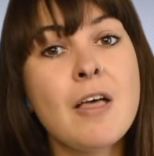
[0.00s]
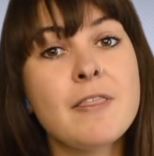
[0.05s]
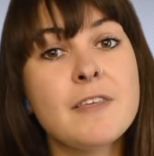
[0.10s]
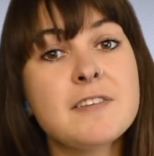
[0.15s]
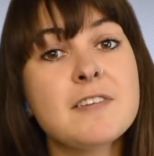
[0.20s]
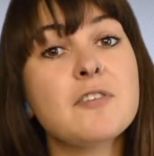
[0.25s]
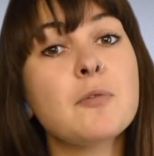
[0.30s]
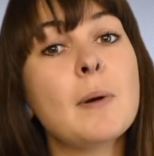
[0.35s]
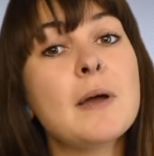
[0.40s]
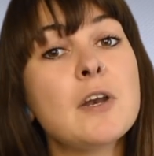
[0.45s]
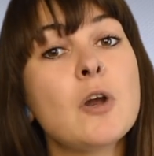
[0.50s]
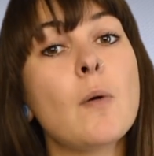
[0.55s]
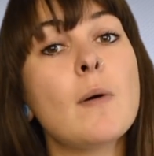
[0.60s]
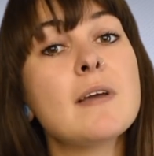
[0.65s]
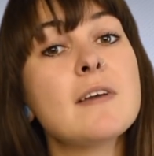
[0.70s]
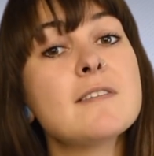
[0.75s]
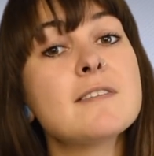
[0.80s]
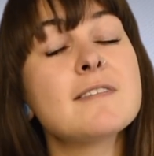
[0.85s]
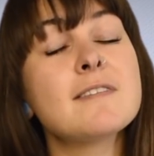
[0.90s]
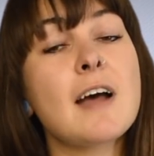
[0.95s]
This is why
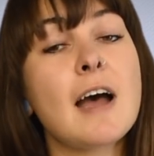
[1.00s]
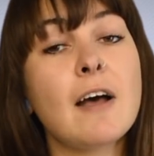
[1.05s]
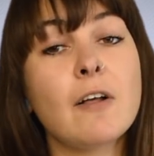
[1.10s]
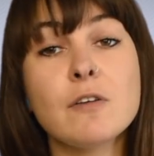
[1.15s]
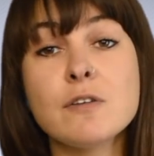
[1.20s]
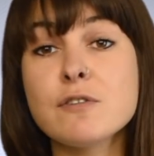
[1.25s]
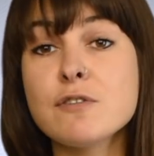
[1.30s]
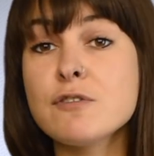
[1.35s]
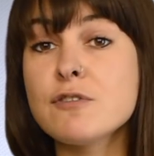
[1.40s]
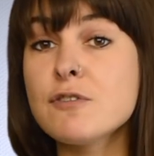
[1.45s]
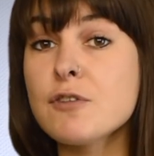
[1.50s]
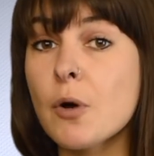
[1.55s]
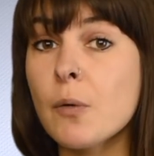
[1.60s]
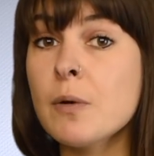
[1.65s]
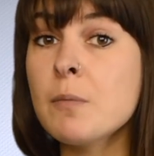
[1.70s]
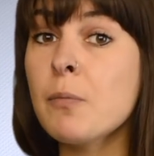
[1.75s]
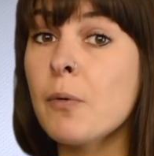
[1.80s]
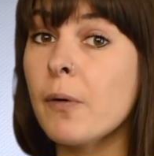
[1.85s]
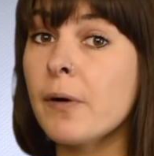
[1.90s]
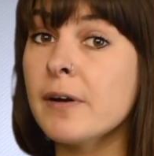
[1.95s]
knowing his style is so
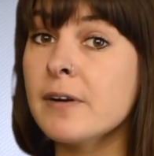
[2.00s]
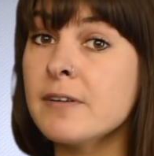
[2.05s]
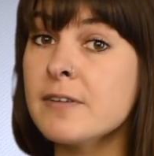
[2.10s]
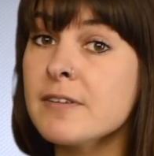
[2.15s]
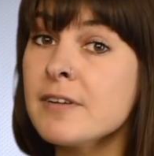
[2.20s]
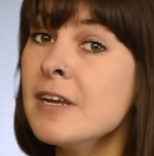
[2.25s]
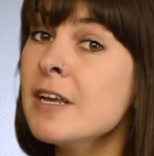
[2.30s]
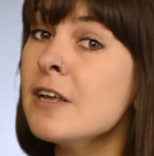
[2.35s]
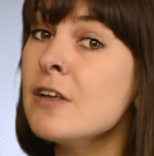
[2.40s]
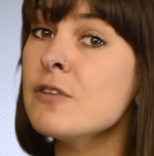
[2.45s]
important,